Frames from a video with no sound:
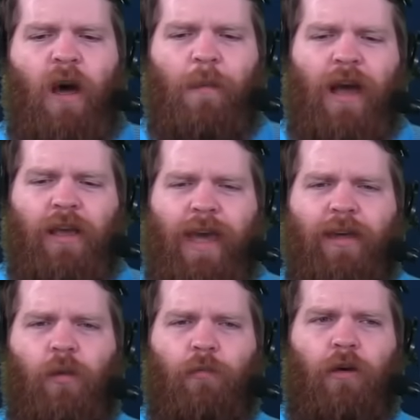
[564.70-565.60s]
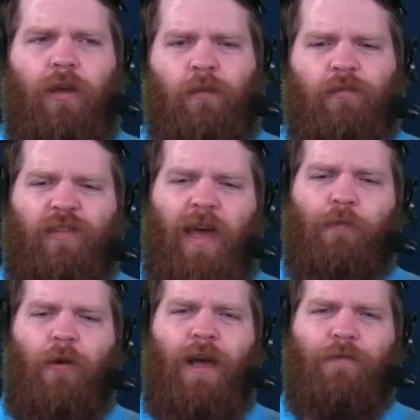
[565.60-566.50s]
about Caleb Williams? Type
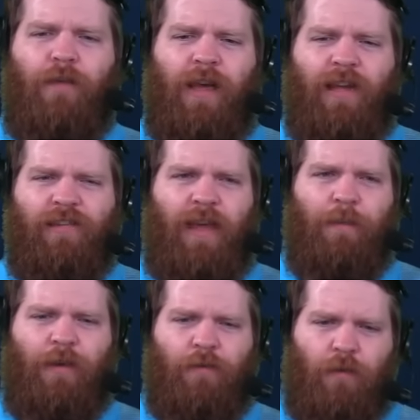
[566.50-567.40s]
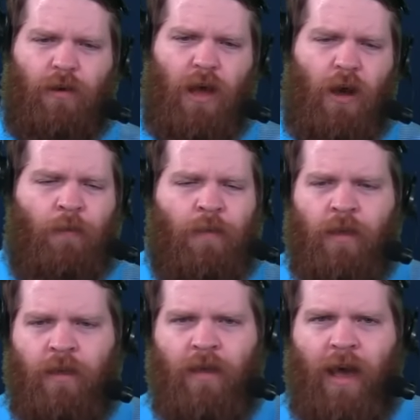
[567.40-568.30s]
Y for yes, type N for no.
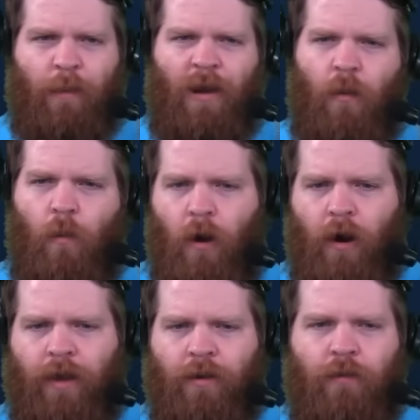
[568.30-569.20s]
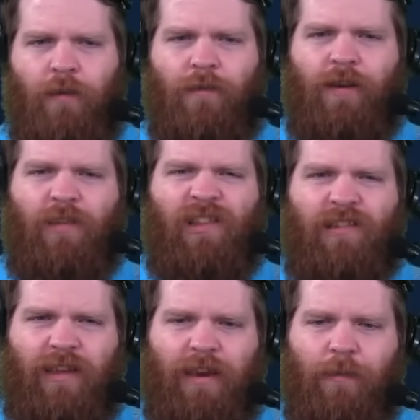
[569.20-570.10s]
I'm not worried. We haven't even
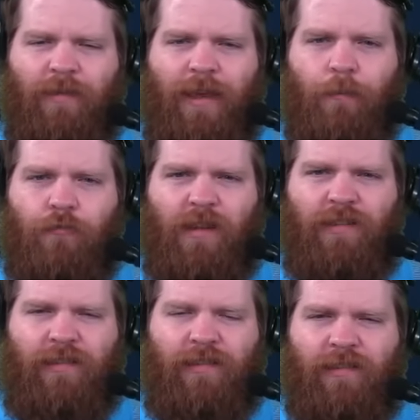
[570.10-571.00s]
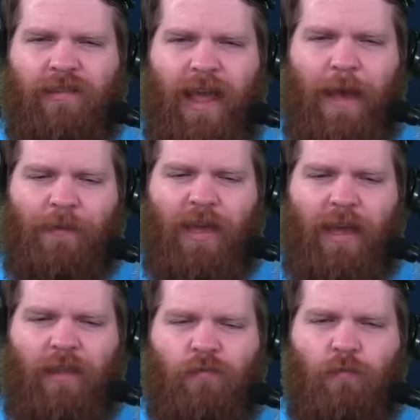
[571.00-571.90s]
seen him take a preseason snap
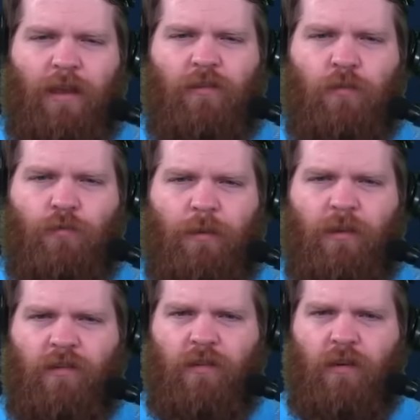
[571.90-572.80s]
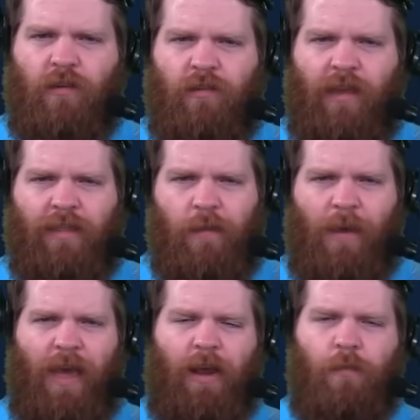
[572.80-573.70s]
yet. It's way too premature to hit the
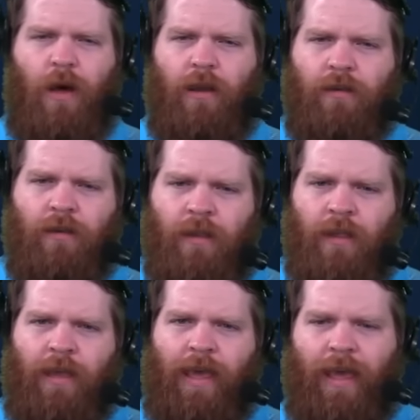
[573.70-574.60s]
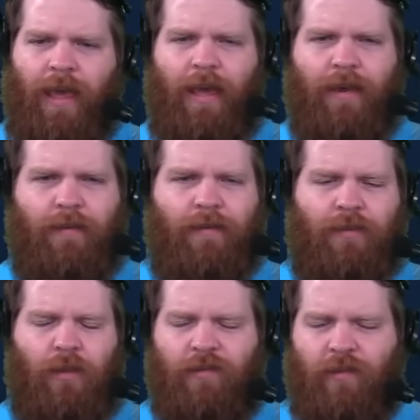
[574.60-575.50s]
panic button. And
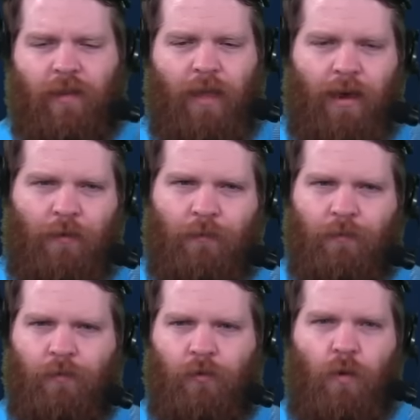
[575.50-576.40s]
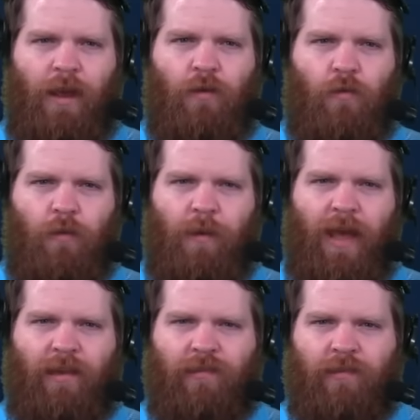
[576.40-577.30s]
listen, a lot of great
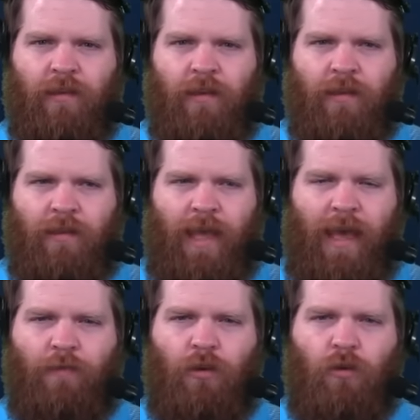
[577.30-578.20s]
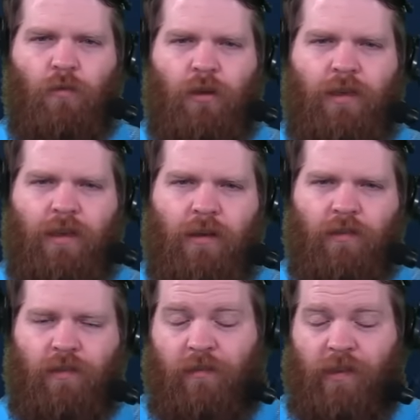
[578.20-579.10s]
quarterbacks that have good rookie
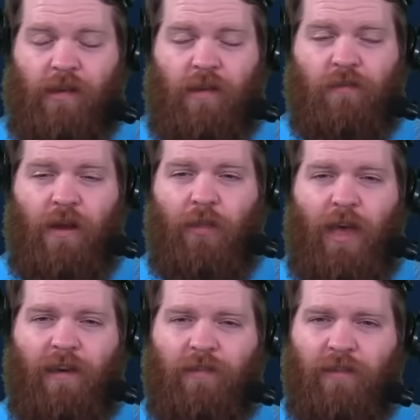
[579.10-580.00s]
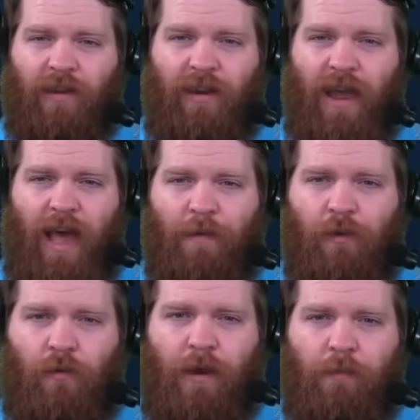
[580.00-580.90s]
years, CJ Stroud last year did not have a
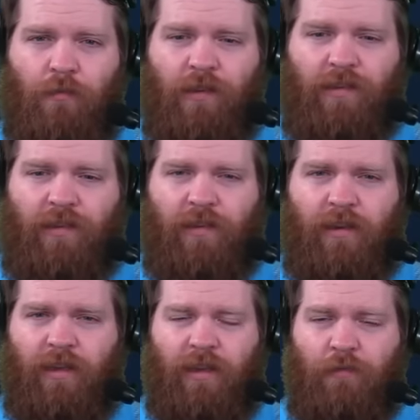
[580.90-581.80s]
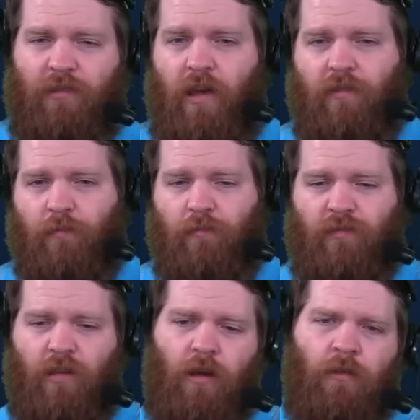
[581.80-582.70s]
great preseason. He was awesome.
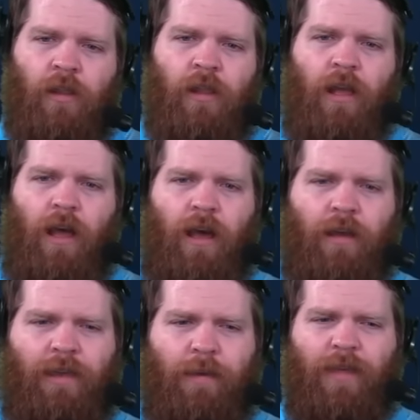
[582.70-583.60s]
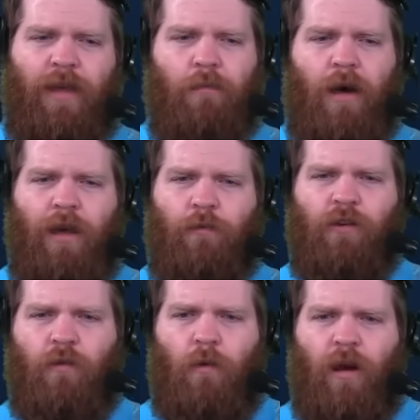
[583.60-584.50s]
So keep that in mind when
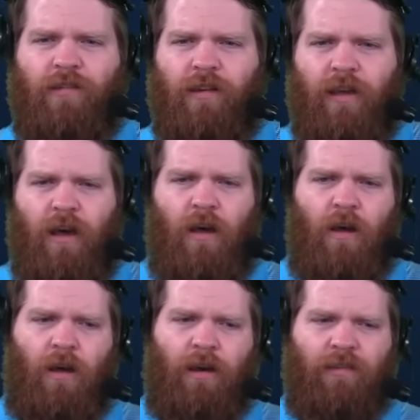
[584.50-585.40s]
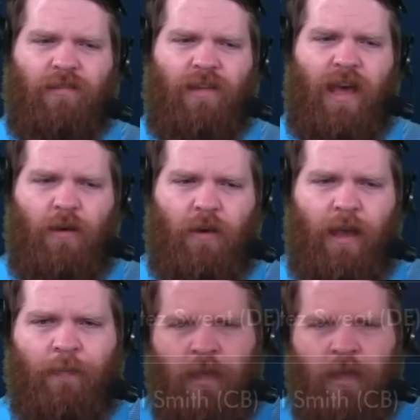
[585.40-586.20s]
you're watching on Saturday.